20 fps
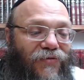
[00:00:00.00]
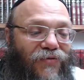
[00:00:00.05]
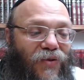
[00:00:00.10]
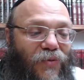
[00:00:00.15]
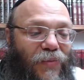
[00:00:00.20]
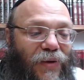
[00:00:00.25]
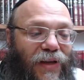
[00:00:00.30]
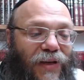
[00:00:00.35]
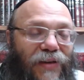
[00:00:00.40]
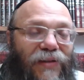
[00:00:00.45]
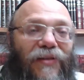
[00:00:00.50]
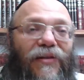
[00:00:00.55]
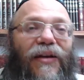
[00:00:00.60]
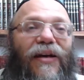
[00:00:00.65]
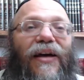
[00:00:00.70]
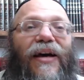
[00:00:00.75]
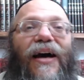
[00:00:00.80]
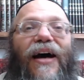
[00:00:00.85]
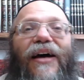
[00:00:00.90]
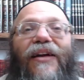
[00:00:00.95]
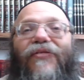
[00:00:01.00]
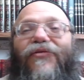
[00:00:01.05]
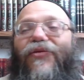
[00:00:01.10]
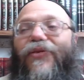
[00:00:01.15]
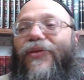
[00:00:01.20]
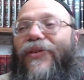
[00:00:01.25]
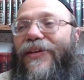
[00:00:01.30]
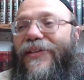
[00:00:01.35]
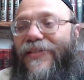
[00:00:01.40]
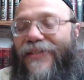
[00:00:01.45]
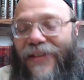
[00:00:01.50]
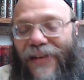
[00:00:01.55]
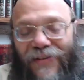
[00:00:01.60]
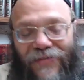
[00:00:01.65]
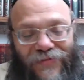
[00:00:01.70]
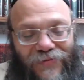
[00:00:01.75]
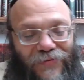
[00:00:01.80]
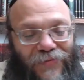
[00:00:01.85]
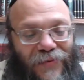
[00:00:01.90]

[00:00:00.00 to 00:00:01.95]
for me a handful is enough.